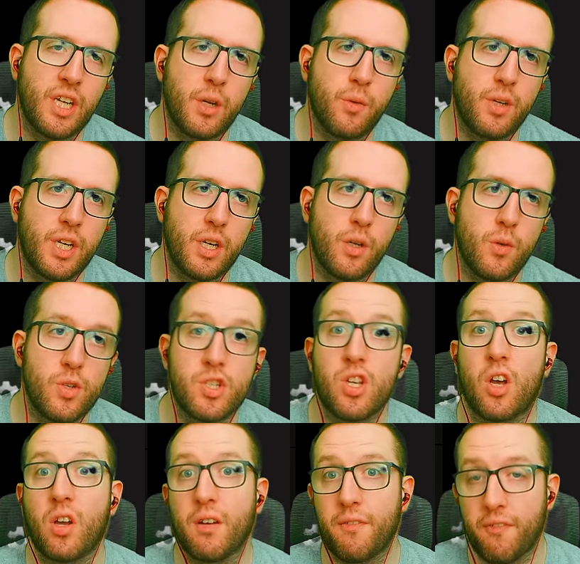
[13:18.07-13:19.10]
you use
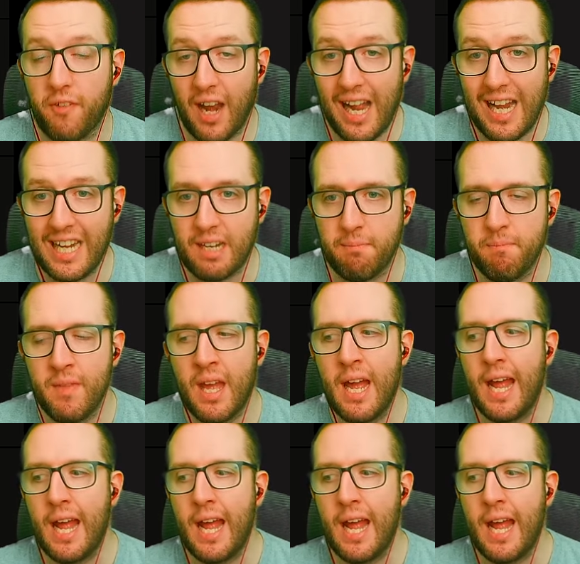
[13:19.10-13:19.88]
Song of Flame,